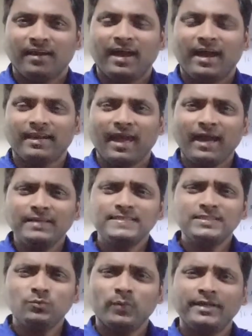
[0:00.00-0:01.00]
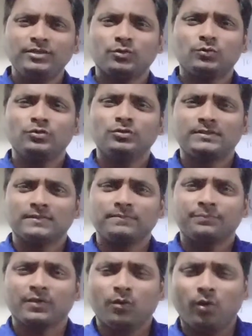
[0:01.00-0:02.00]
And as and when you could
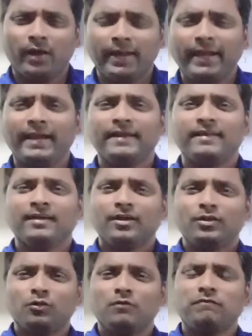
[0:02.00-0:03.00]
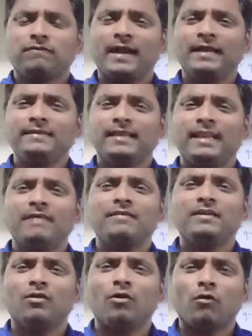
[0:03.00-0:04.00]
go ahead, you will find the
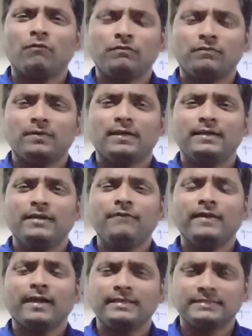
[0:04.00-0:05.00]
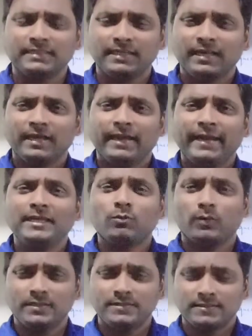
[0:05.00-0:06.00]
level of difficulty
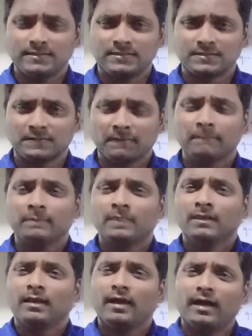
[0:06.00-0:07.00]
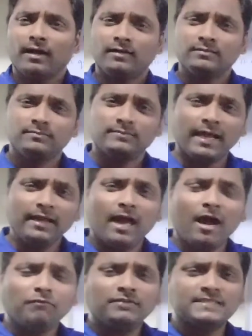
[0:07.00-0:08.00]
increases. Then
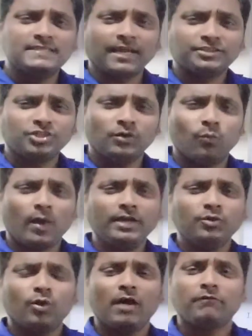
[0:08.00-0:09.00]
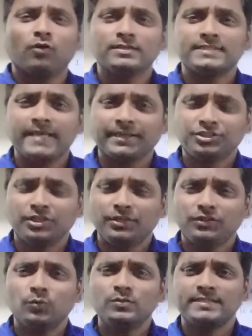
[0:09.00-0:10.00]
after section 1, you have got section
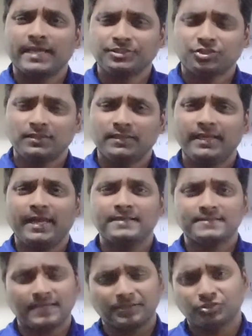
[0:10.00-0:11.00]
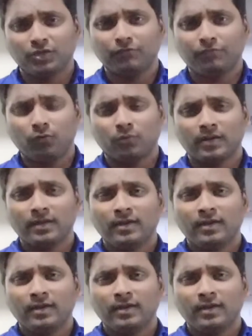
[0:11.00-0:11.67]
2, section 3 and section 4.